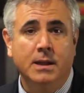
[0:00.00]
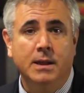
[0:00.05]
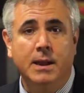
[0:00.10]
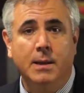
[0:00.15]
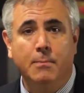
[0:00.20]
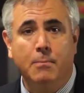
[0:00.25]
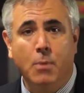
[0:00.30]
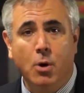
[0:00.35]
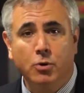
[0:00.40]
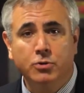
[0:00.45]

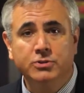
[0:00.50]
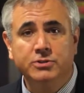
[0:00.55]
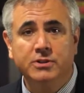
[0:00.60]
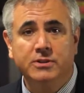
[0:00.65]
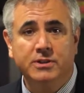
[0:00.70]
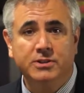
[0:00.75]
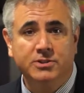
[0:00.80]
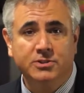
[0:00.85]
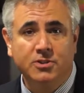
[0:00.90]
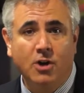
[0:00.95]
And most of
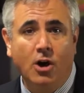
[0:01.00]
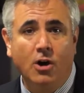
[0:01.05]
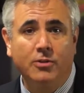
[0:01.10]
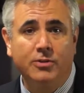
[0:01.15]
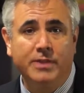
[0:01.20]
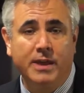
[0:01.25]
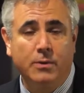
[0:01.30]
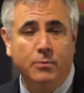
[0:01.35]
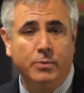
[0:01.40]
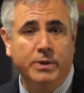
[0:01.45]
the
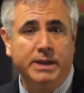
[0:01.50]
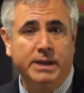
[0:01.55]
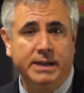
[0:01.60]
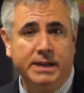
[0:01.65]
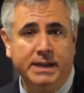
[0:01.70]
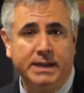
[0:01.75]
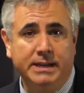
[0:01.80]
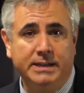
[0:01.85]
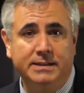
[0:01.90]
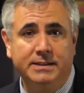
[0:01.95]
salt that we
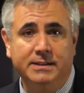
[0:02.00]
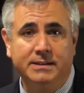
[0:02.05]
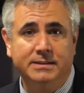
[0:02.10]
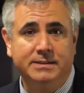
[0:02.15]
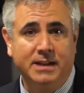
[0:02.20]
eat